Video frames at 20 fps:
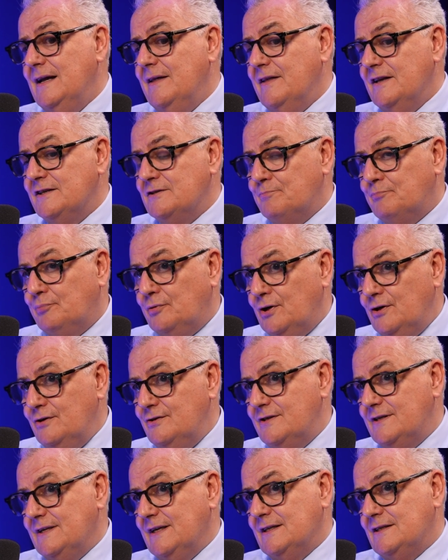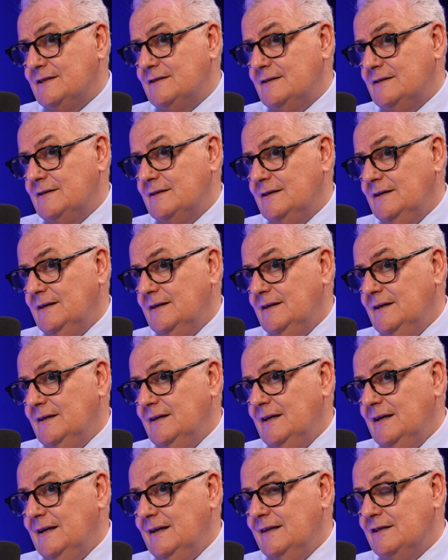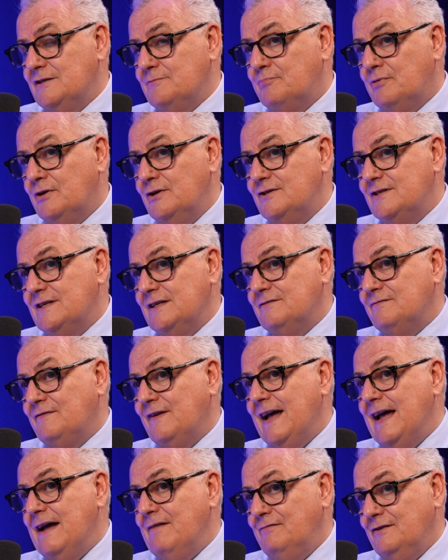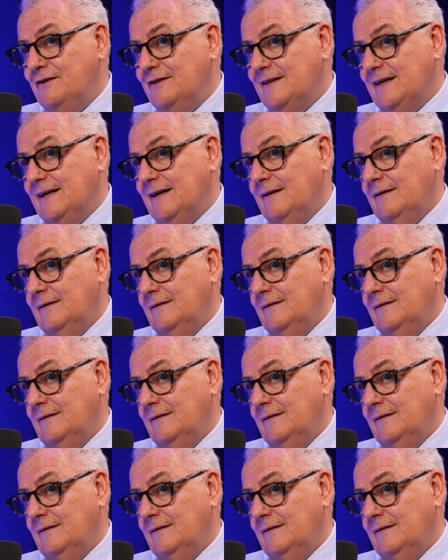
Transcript: There's a process. There's a process for everything,